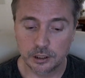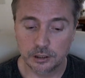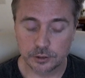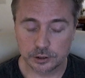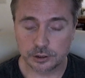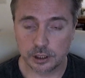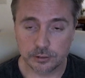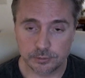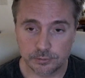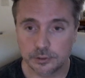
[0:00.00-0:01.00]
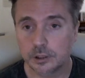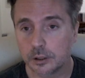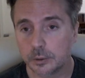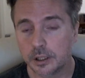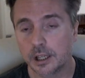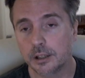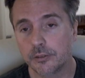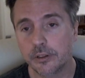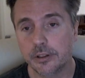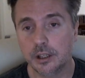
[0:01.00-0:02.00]
first off, we
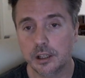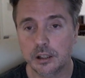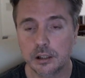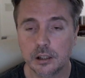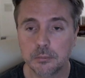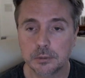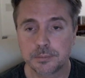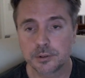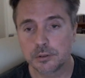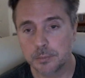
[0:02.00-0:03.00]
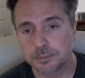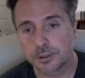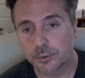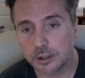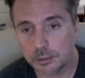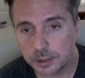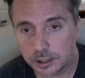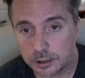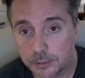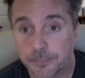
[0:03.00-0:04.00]
have the MIPS 3
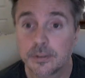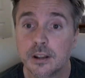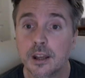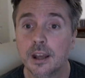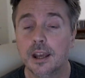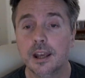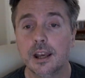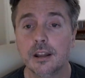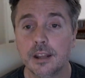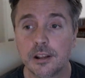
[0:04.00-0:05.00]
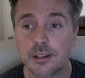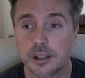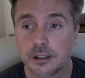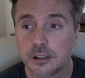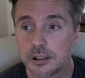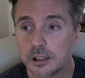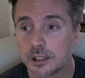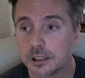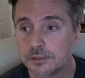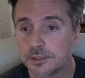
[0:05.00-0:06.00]
emulator, and that thing,
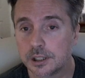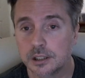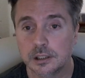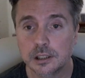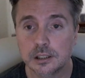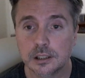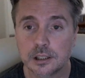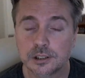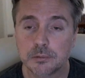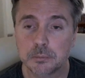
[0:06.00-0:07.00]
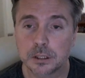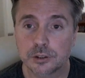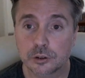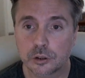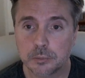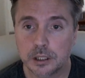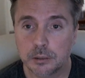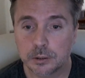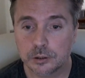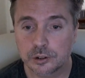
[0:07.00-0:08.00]
like I've said in some of my social
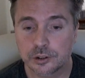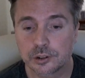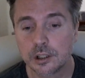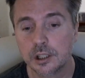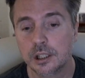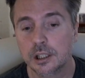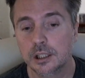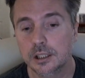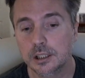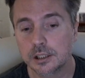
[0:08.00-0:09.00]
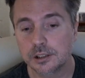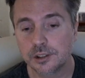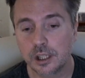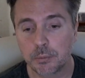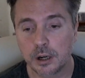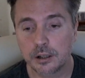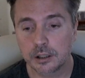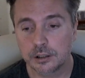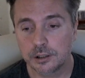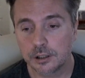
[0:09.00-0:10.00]
media posts, is a
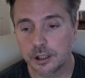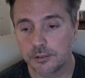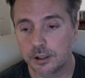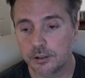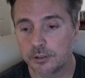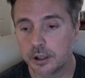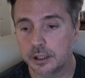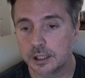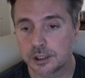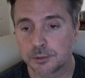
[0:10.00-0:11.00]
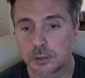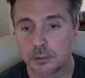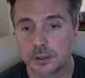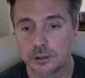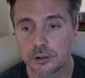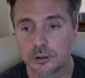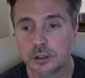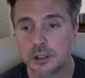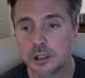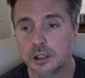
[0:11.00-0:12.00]
product of a very
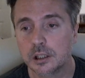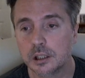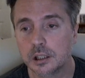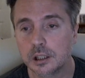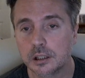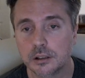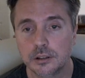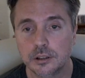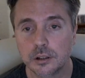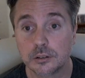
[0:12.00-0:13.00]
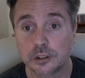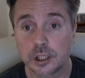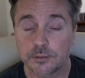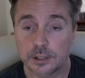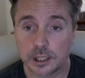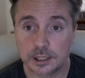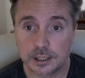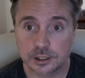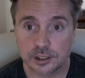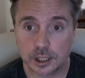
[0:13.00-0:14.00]
experimental set of
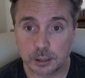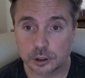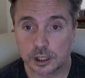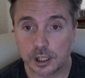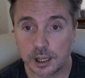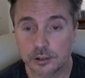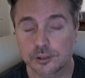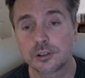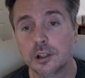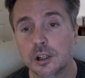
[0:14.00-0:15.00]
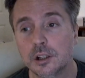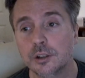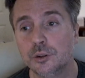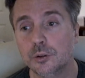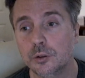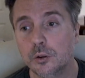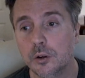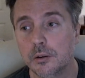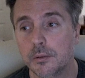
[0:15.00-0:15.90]
techniques that I'm trying out to